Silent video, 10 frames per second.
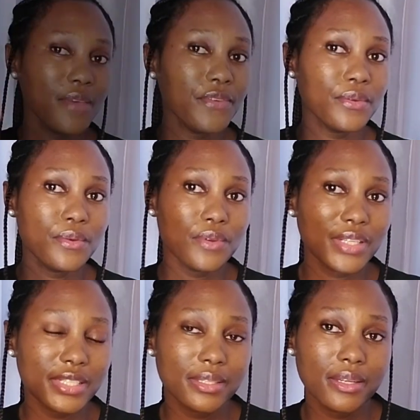If you do
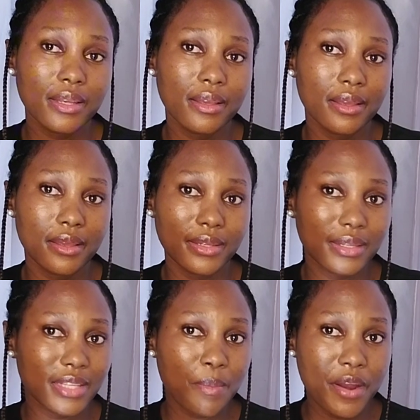not
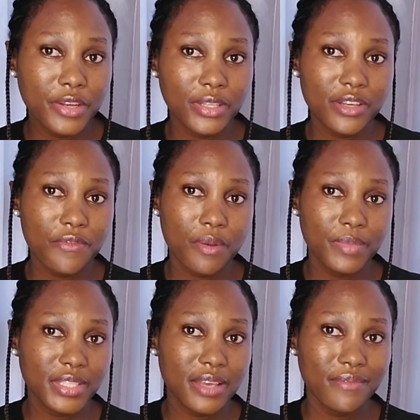separate yourself
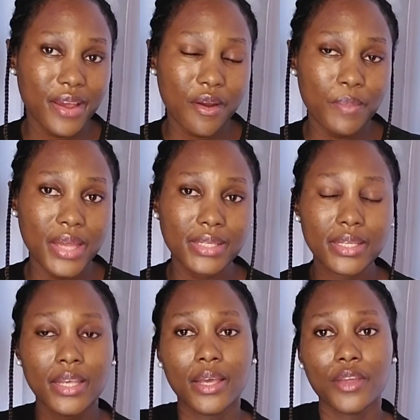from this environment,
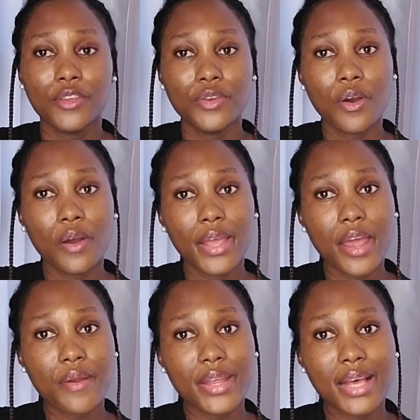your
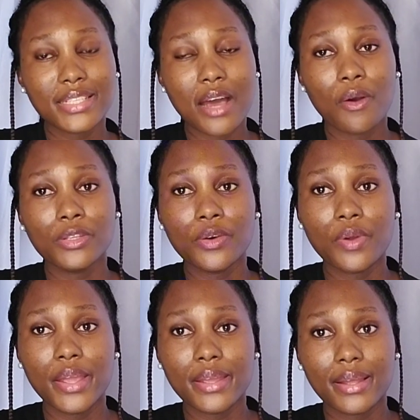areas are also
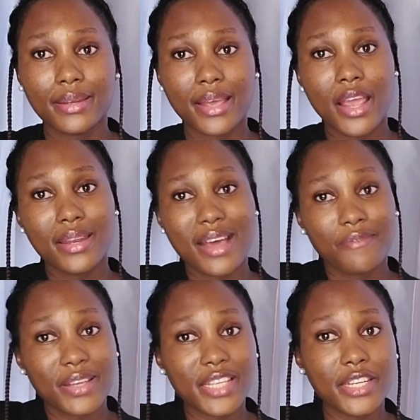the
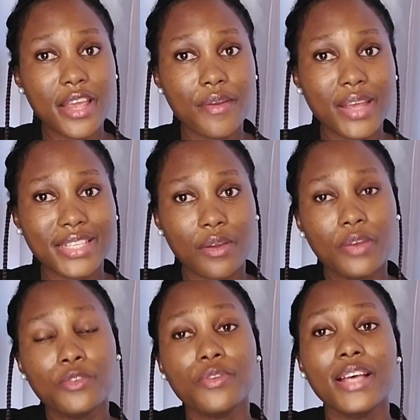affected areas are
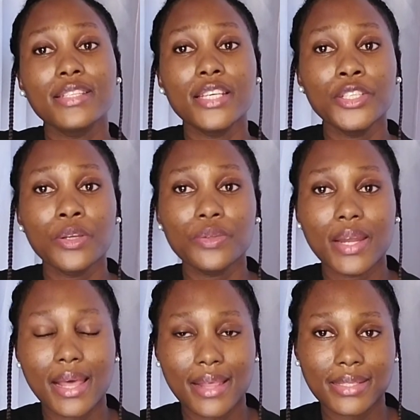going to transition to
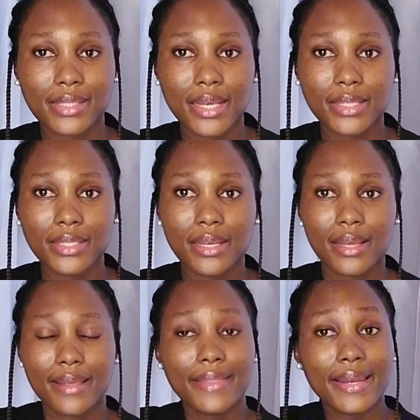another stage,
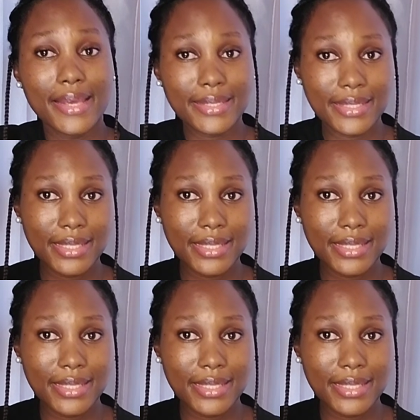the late